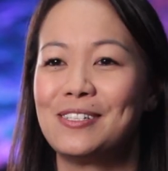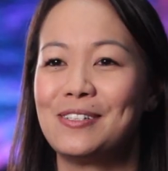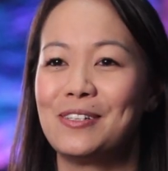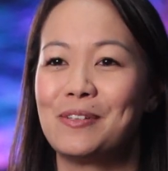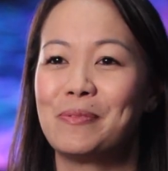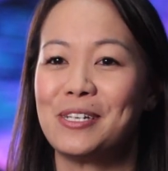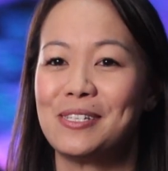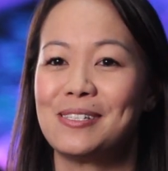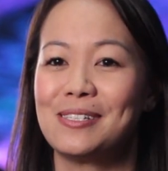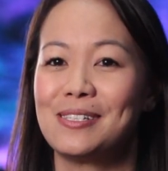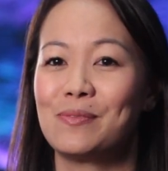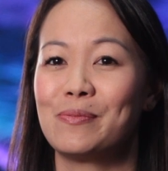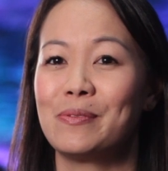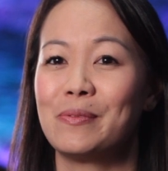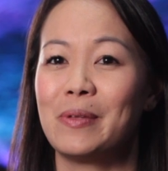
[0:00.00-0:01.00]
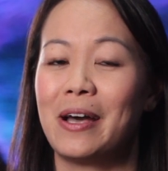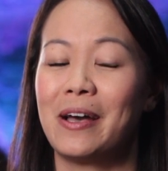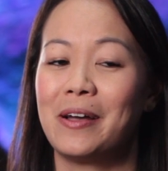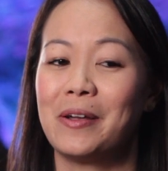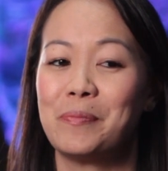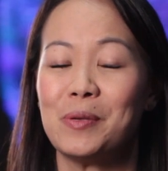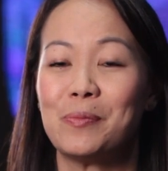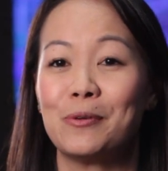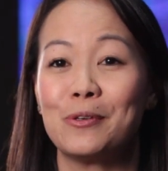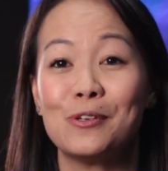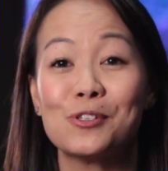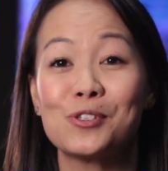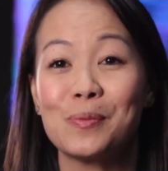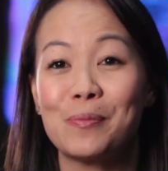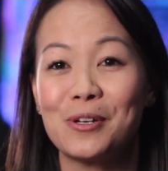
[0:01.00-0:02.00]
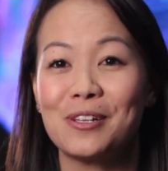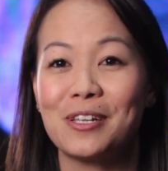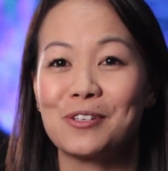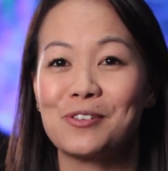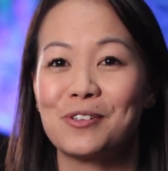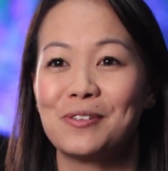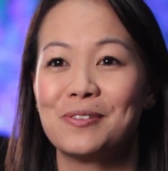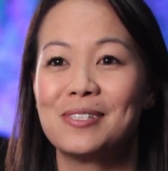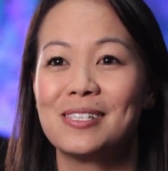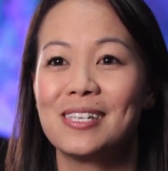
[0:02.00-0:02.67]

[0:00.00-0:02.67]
to the places people usually put electrodes.